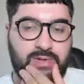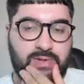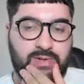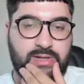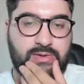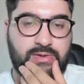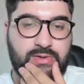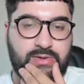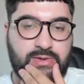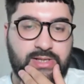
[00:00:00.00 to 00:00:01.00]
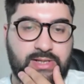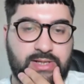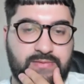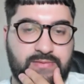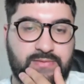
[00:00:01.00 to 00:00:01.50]
Okay, yeah, that's the first
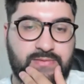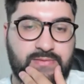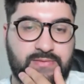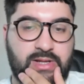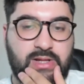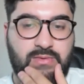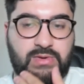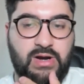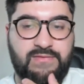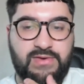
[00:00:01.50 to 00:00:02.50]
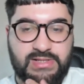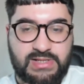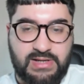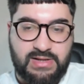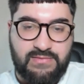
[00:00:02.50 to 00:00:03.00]
fight. We got Ovlasky on
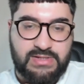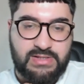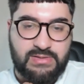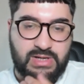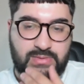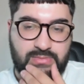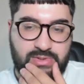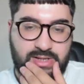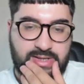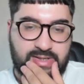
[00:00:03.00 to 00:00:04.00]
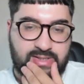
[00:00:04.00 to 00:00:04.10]
here versus Martin Boudet.